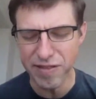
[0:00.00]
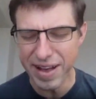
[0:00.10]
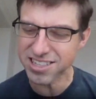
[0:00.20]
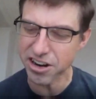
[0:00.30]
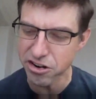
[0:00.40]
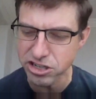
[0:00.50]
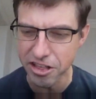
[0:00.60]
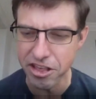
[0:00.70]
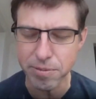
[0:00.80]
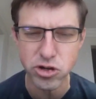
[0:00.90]
has to
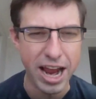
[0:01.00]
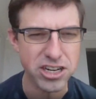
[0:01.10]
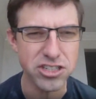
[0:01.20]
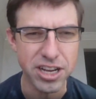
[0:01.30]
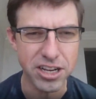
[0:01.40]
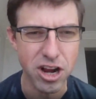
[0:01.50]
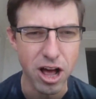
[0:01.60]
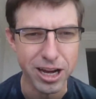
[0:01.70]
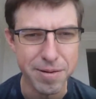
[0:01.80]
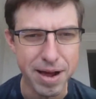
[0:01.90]
understand the abstractions that it's
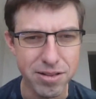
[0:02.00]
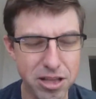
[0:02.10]
talking about.